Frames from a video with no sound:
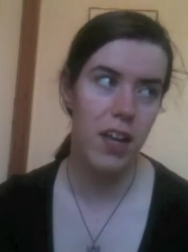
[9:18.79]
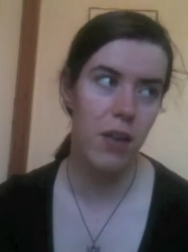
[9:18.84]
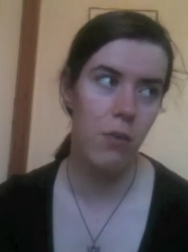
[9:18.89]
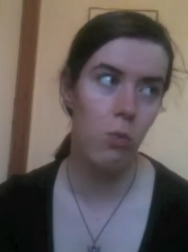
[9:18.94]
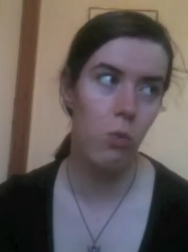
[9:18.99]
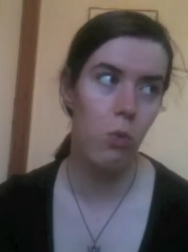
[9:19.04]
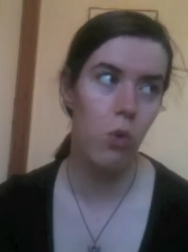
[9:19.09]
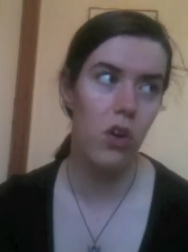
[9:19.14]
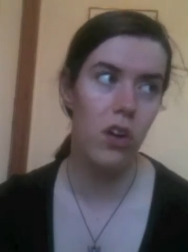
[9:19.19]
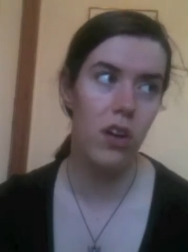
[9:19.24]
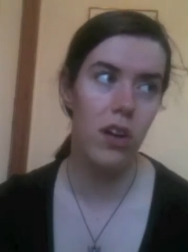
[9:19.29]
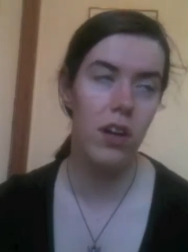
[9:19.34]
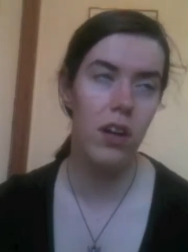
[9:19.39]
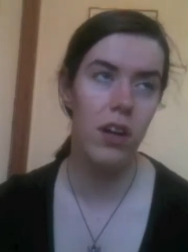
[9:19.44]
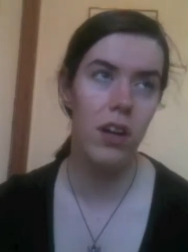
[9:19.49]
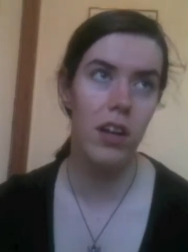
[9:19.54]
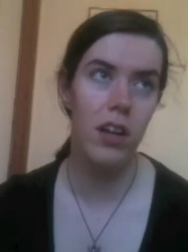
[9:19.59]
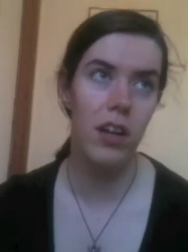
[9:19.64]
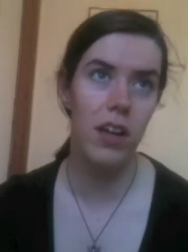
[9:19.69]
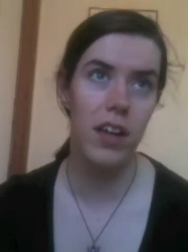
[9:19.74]
In
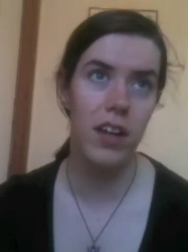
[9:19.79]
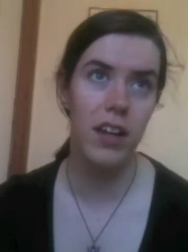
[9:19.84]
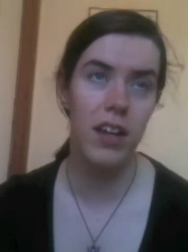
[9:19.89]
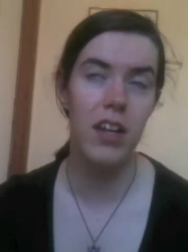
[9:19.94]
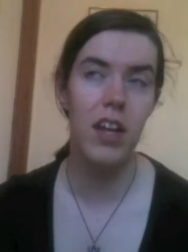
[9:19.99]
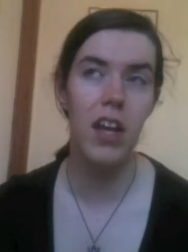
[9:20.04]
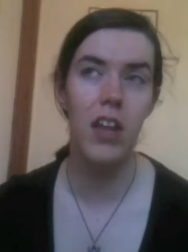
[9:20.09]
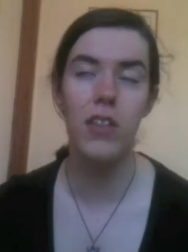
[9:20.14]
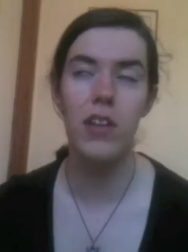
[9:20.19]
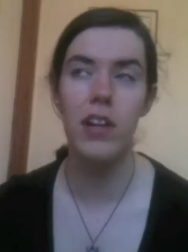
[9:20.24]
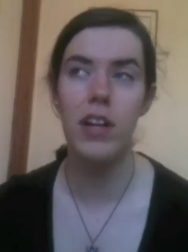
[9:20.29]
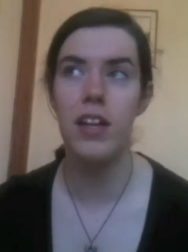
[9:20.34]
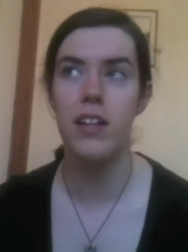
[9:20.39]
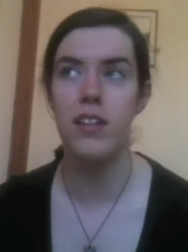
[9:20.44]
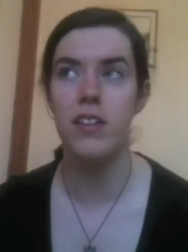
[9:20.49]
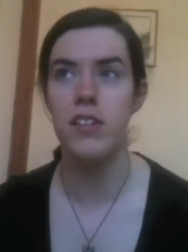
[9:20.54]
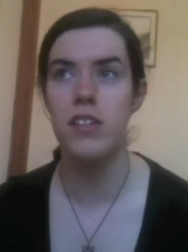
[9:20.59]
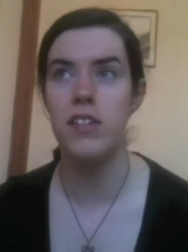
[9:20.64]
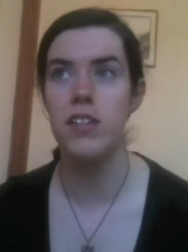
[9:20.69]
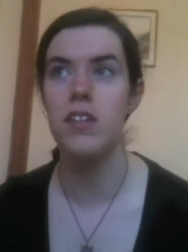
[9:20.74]
one, in another
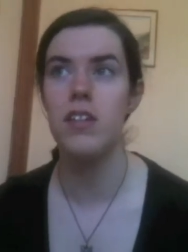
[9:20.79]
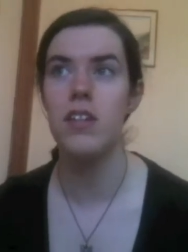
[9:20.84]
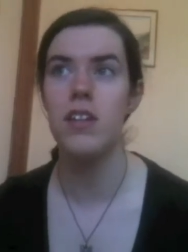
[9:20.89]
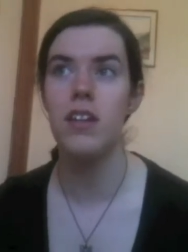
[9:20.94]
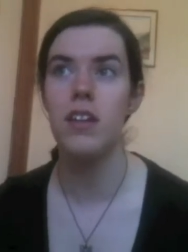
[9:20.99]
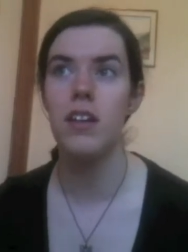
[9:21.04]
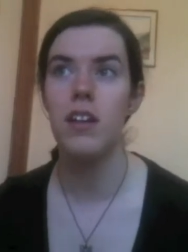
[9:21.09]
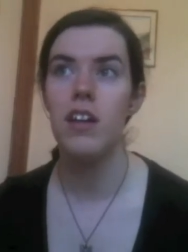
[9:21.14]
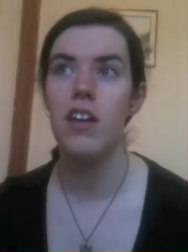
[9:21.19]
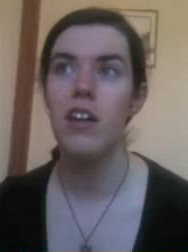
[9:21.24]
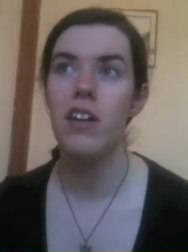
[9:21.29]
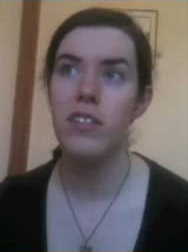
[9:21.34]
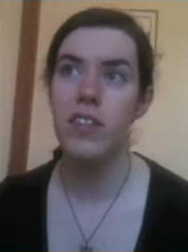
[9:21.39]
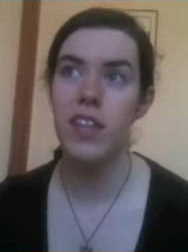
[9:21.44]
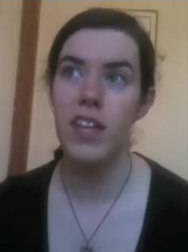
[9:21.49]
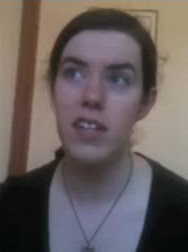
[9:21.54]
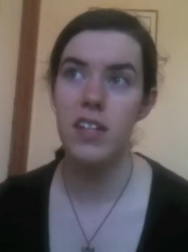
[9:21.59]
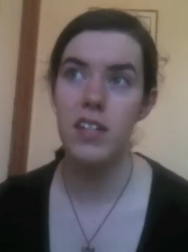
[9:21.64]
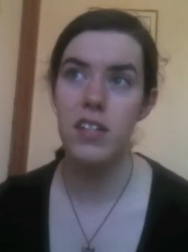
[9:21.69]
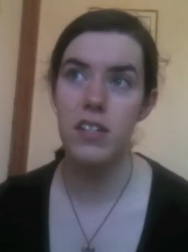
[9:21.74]
London,
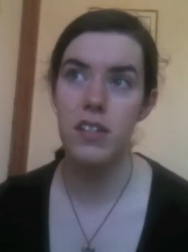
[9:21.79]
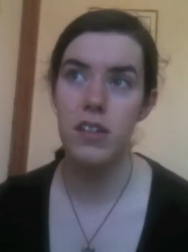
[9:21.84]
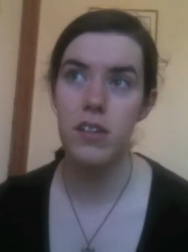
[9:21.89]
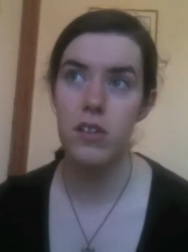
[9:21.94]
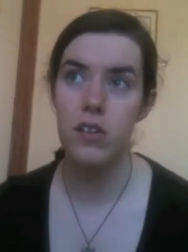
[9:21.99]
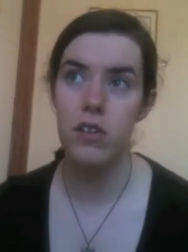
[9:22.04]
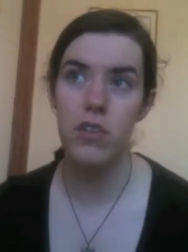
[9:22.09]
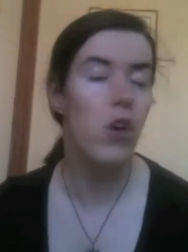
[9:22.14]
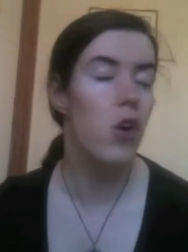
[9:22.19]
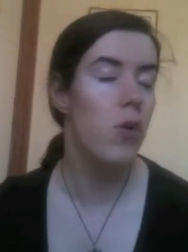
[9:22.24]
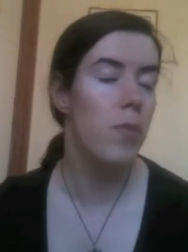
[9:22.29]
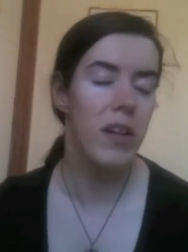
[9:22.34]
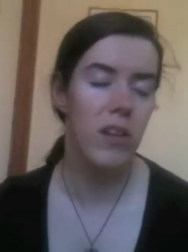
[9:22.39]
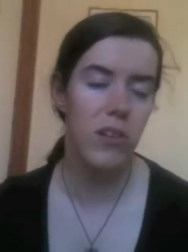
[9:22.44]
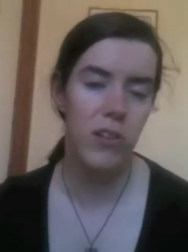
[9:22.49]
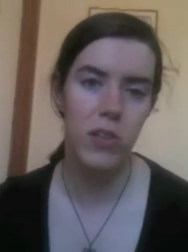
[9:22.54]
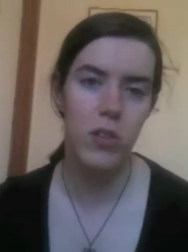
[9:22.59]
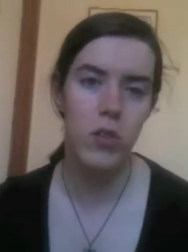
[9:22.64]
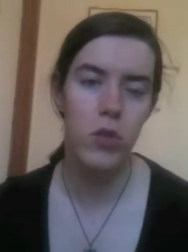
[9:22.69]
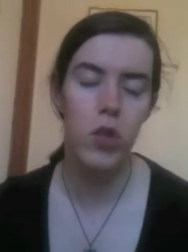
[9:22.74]
there's no
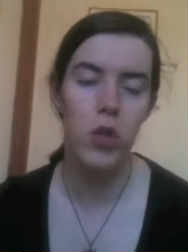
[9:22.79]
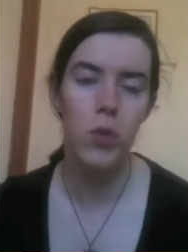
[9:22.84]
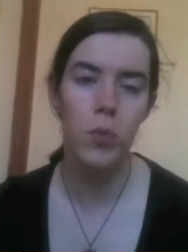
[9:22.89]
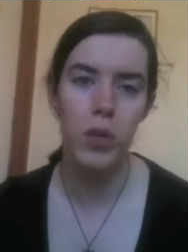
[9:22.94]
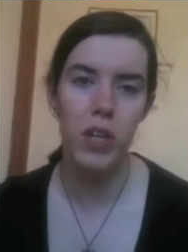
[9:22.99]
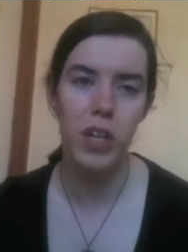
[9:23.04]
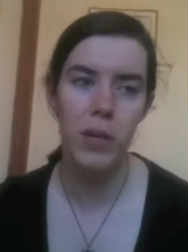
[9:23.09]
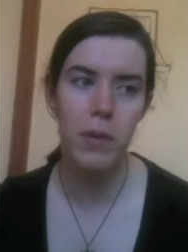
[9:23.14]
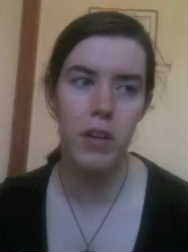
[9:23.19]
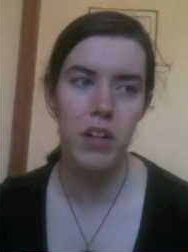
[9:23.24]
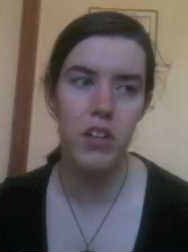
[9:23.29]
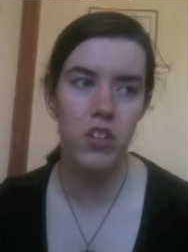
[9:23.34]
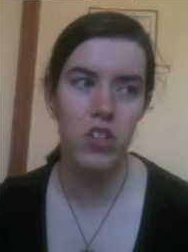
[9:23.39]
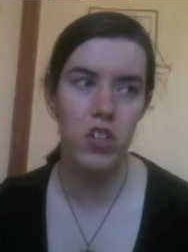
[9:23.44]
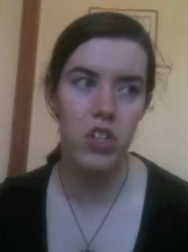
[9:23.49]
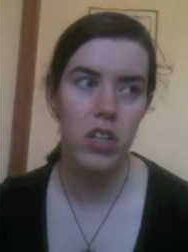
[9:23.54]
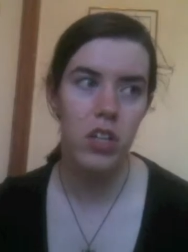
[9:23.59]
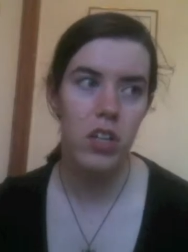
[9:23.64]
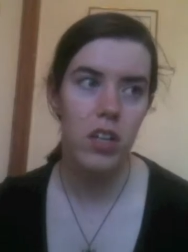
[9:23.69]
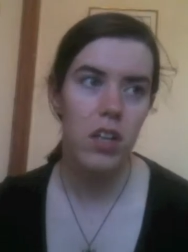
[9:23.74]
magic at all, pretty
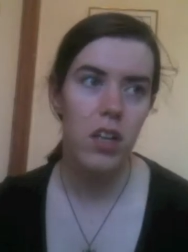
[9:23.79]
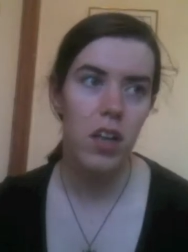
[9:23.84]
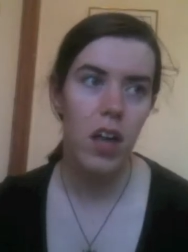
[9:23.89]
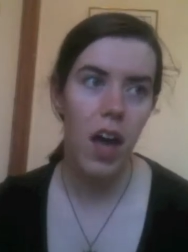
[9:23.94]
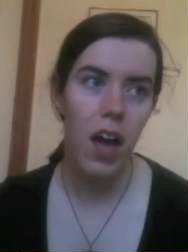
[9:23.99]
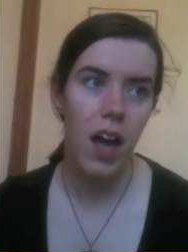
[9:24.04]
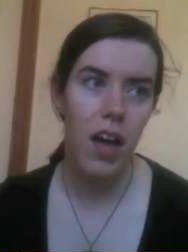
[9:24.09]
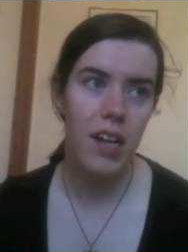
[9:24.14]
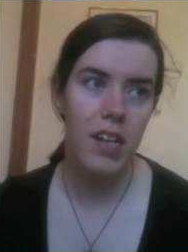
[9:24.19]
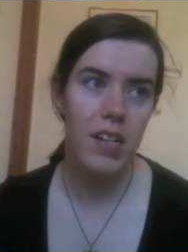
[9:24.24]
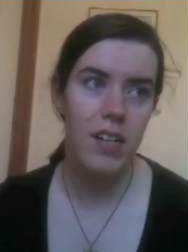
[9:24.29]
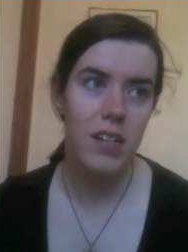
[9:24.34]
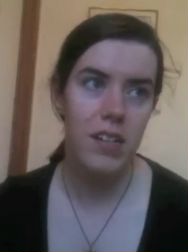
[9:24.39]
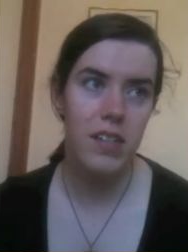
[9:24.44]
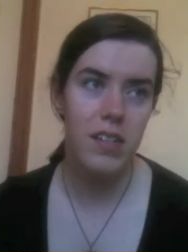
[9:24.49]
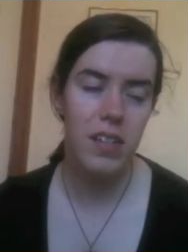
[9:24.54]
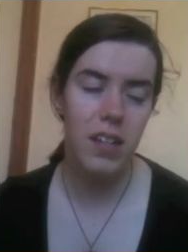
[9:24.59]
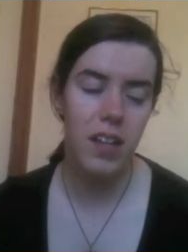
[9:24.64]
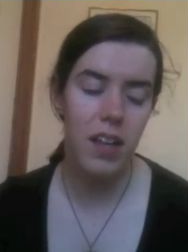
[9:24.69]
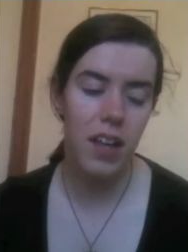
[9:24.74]
much
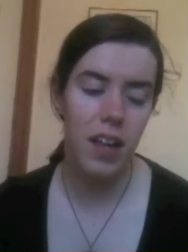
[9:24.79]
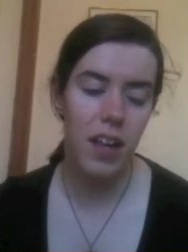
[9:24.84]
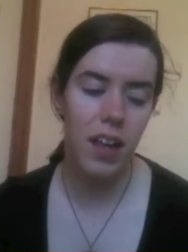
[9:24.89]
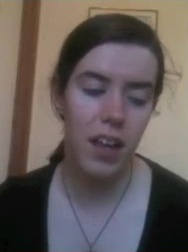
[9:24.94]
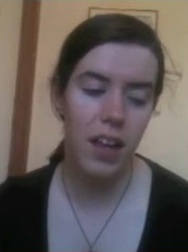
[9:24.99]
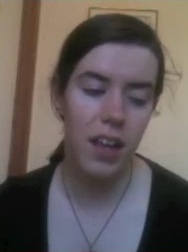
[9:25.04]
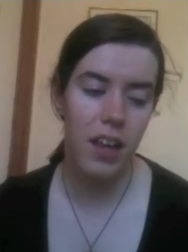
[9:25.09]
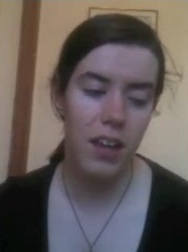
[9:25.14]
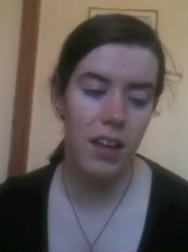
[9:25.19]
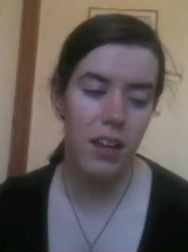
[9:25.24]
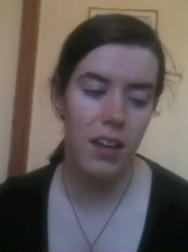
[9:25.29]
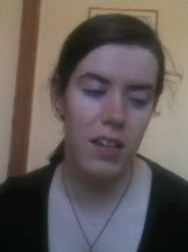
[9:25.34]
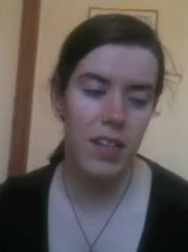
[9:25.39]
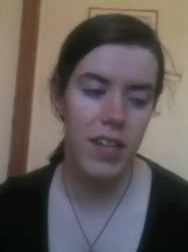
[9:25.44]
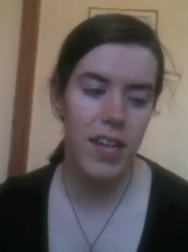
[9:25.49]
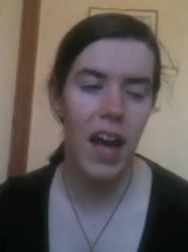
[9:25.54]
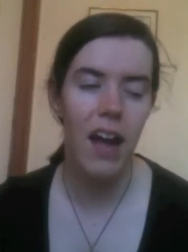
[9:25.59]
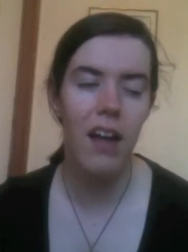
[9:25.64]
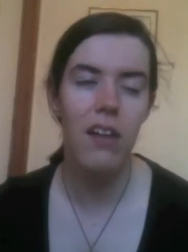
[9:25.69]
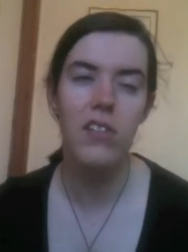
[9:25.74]
and in
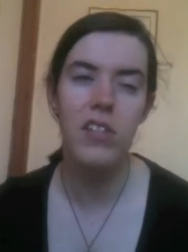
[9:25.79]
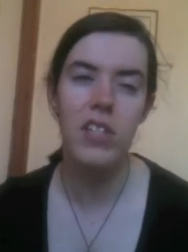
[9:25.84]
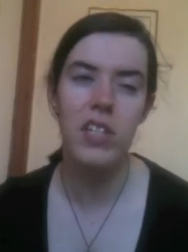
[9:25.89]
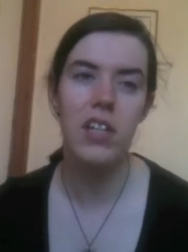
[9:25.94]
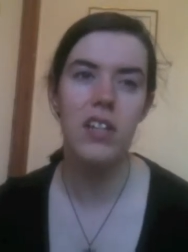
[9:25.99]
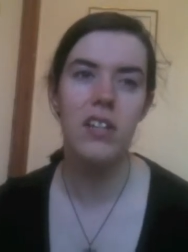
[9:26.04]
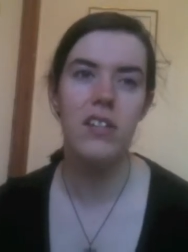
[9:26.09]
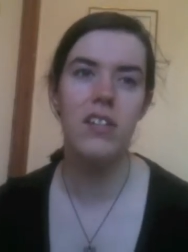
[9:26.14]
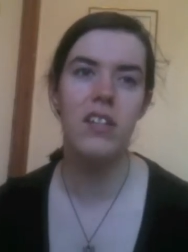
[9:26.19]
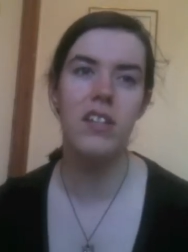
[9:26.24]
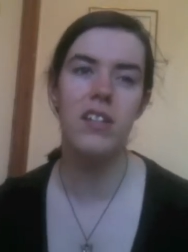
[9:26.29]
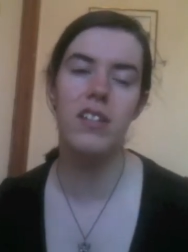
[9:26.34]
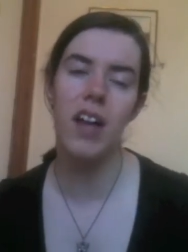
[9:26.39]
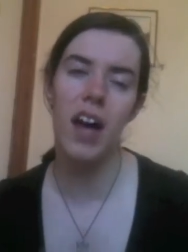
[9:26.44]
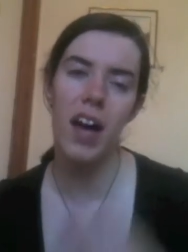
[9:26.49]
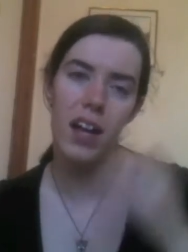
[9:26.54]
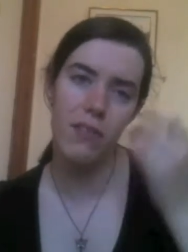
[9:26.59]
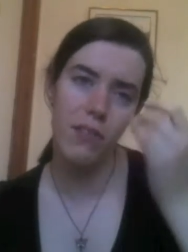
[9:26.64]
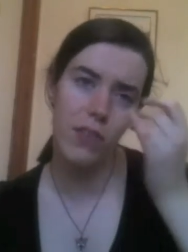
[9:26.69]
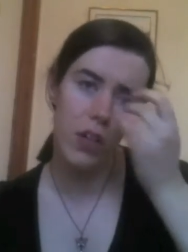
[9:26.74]
Kell's London it's
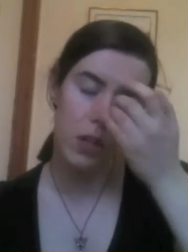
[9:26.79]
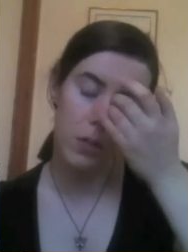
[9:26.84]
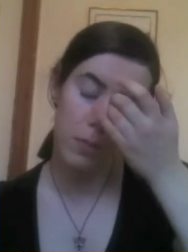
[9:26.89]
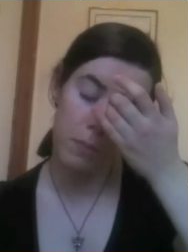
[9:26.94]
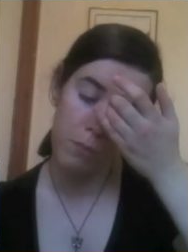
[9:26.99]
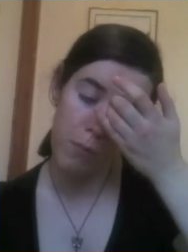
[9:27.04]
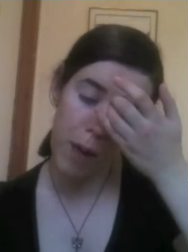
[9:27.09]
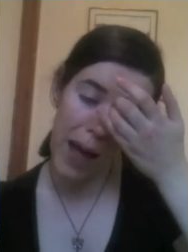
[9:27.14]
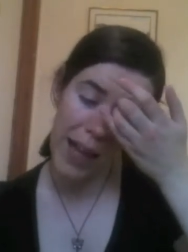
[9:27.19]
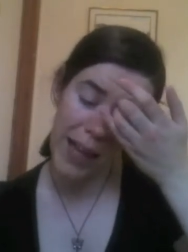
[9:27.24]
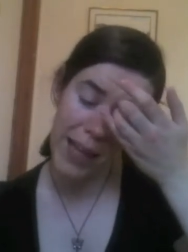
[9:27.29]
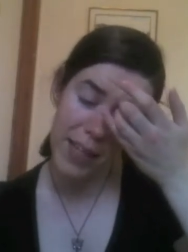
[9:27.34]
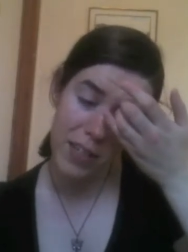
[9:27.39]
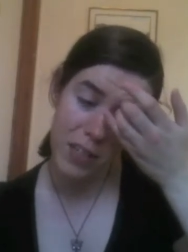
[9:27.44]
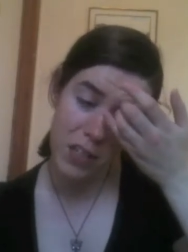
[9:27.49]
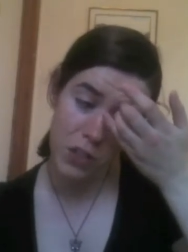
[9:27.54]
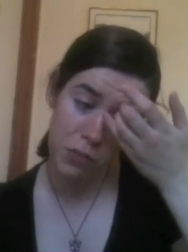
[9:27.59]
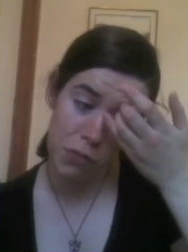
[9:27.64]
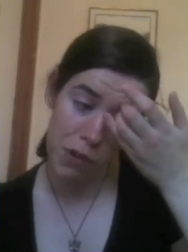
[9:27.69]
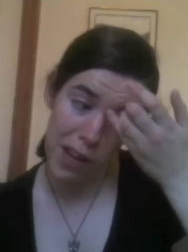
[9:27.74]
kind of a good
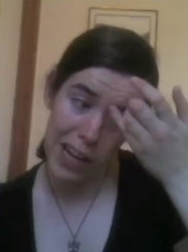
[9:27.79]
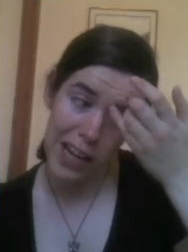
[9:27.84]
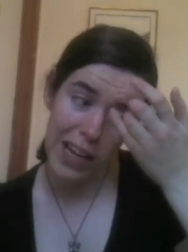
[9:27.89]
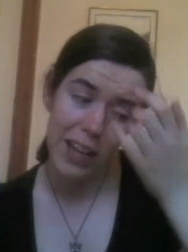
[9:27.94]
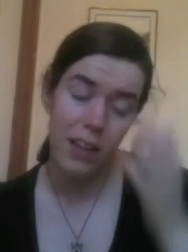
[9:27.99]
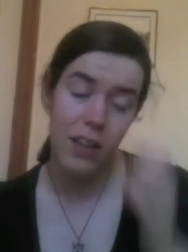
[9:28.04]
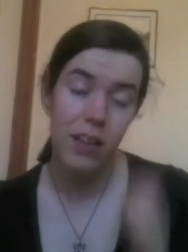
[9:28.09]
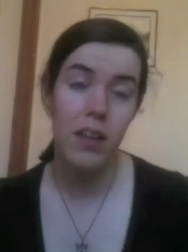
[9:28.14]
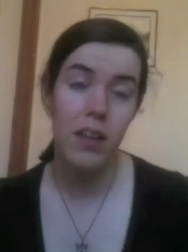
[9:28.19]
balance really.